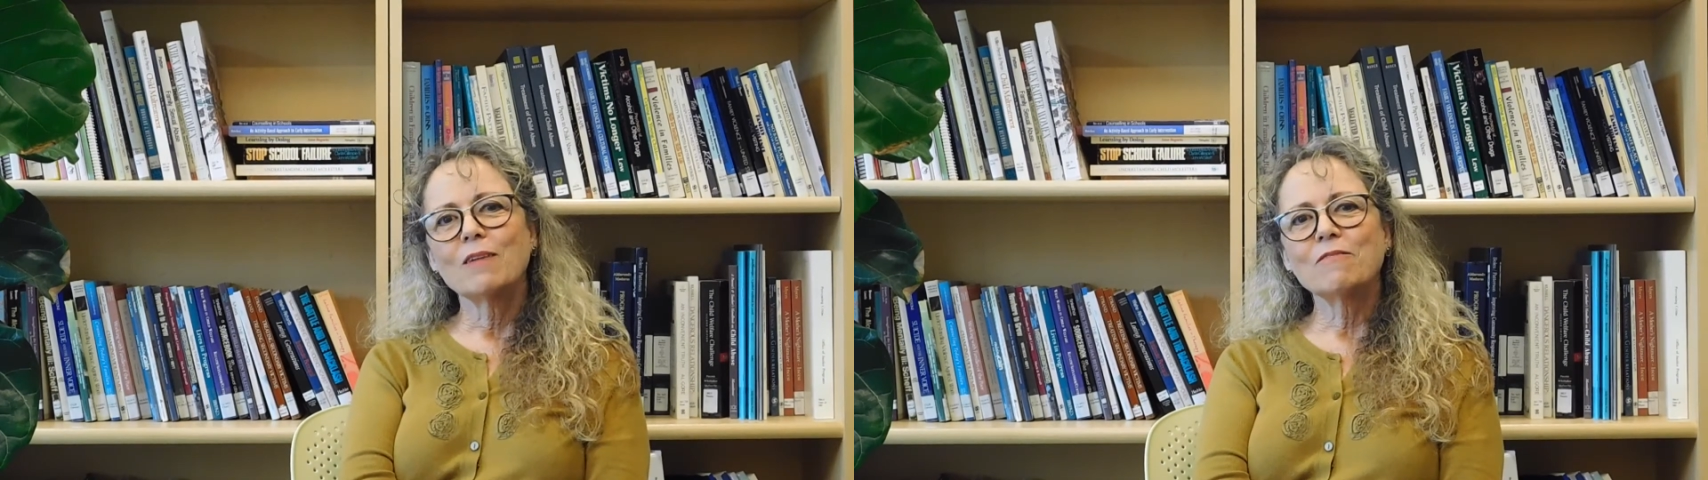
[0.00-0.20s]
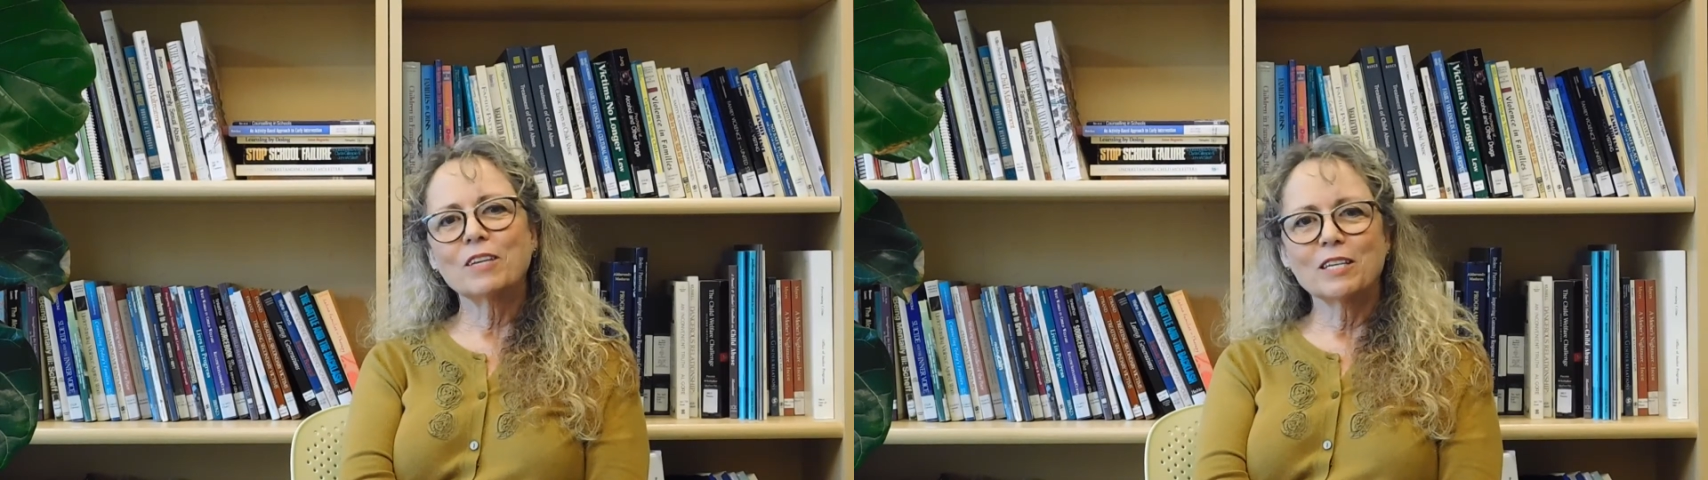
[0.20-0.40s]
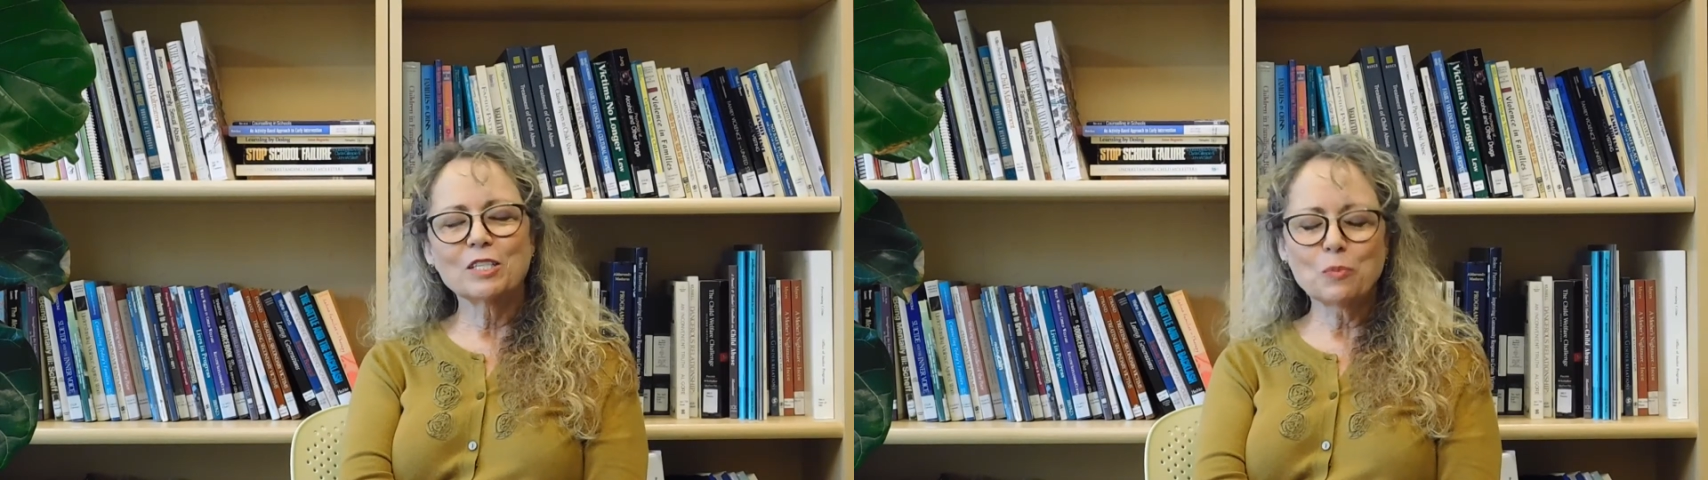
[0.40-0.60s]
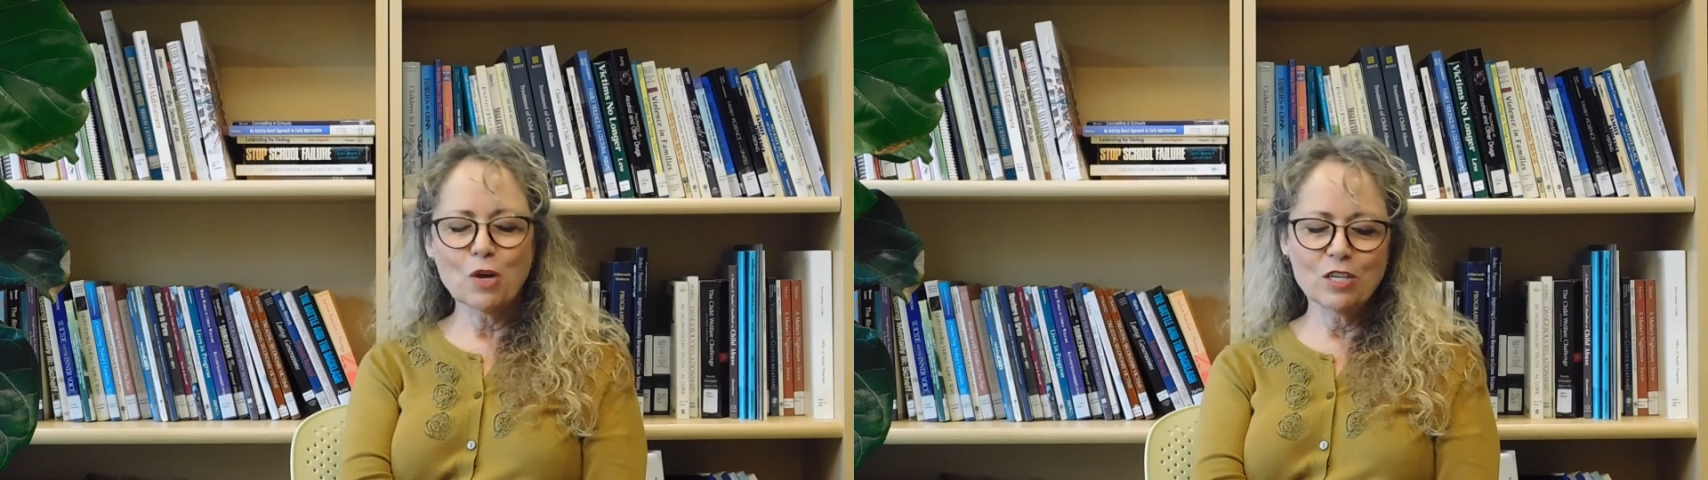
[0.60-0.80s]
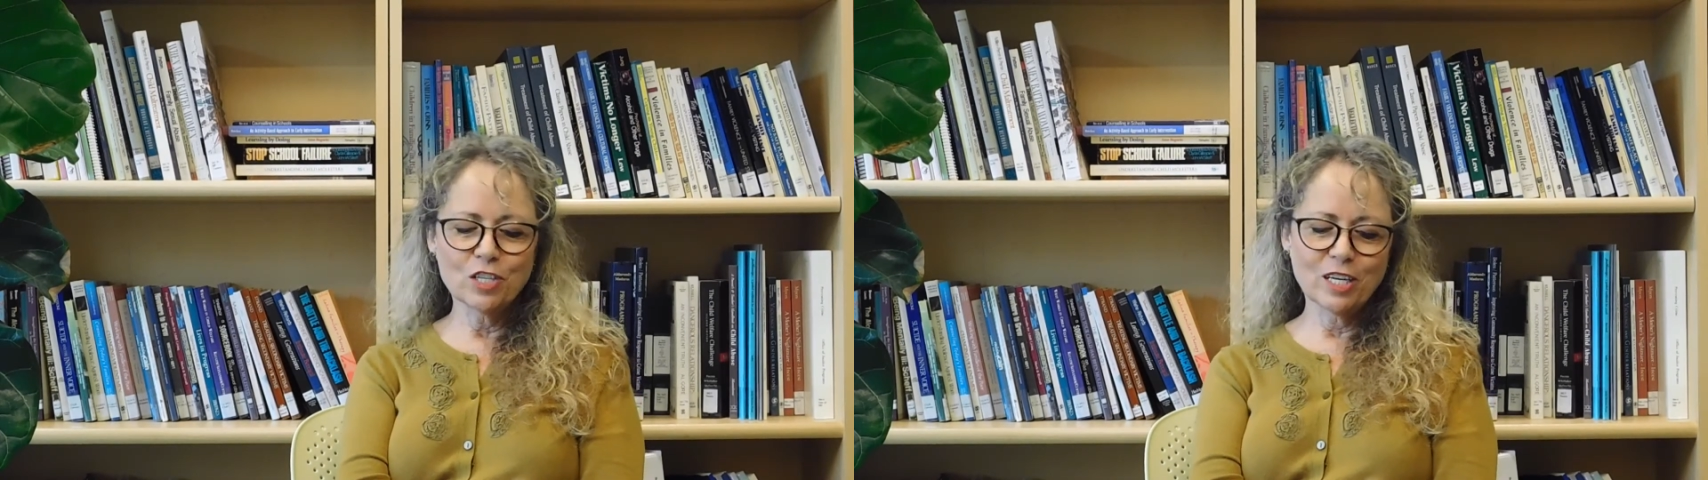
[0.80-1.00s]
Phoenix
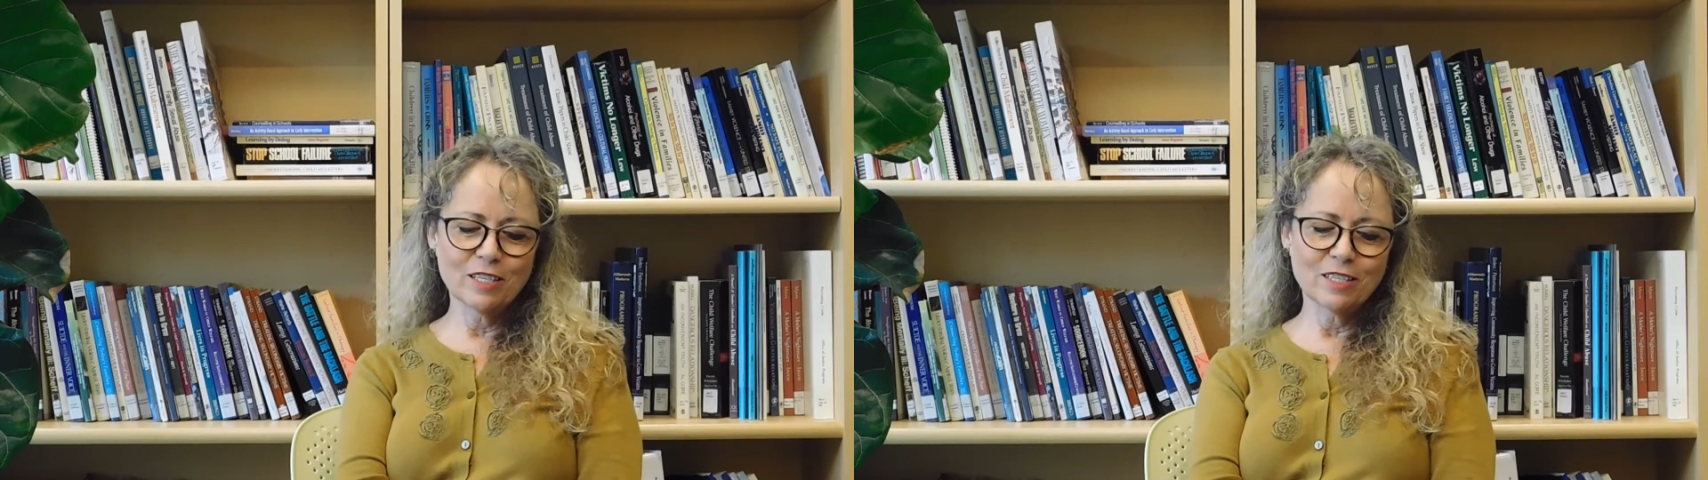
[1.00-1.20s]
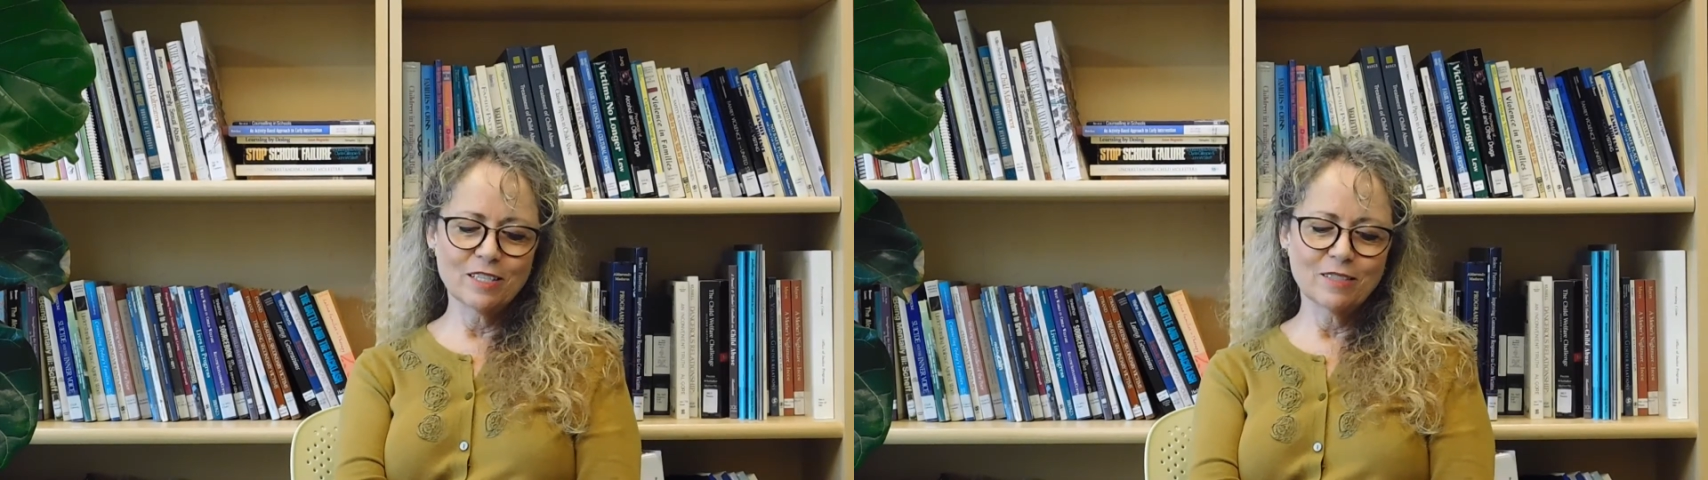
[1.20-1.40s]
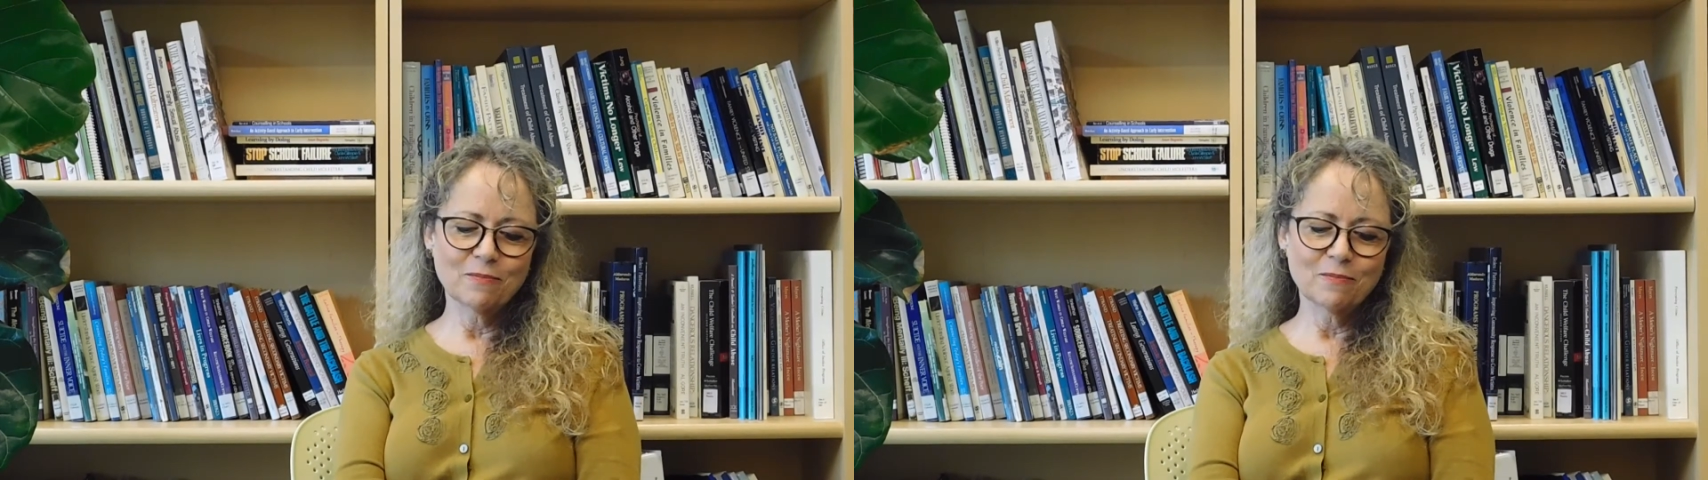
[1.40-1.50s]
Project.